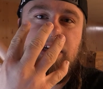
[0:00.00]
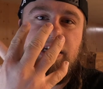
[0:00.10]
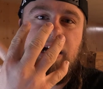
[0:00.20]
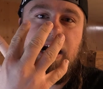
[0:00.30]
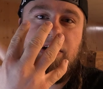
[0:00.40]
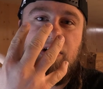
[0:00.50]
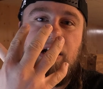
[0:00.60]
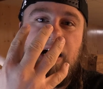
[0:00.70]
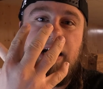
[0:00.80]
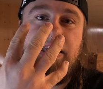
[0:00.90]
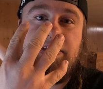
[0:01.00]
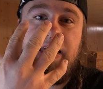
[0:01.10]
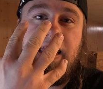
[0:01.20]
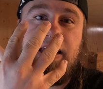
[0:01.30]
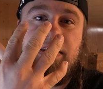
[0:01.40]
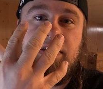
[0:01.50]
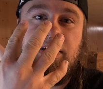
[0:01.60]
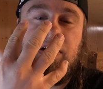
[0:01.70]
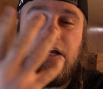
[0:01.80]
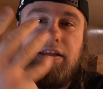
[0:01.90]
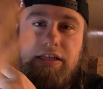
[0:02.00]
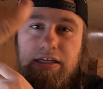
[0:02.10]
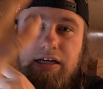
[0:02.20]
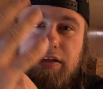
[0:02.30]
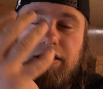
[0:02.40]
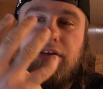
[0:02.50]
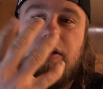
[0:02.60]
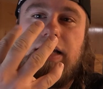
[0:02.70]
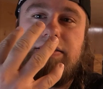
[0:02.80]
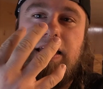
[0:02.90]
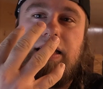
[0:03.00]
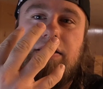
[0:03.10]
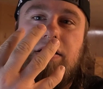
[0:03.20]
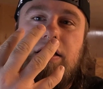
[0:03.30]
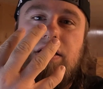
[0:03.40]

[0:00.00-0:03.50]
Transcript: like on his hand or on the other guy's hand.